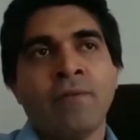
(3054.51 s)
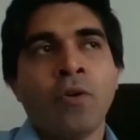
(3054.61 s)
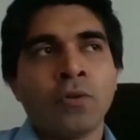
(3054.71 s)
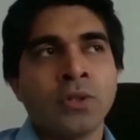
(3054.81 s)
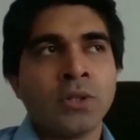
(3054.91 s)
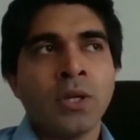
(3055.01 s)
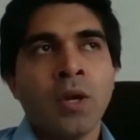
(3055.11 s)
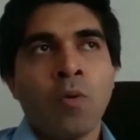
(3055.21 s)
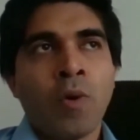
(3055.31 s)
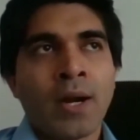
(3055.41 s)
folks,
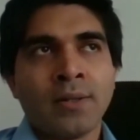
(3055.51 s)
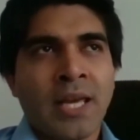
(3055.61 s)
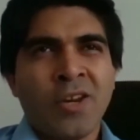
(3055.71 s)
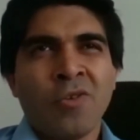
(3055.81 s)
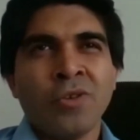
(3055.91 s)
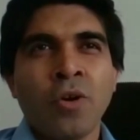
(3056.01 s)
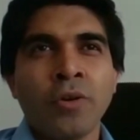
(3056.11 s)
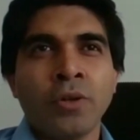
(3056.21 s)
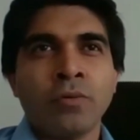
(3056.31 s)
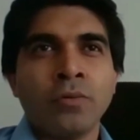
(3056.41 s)
where they don't
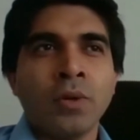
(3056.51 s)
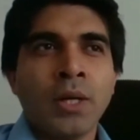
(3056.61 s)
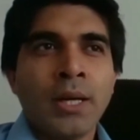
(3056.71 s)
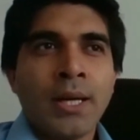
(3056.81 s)
know you,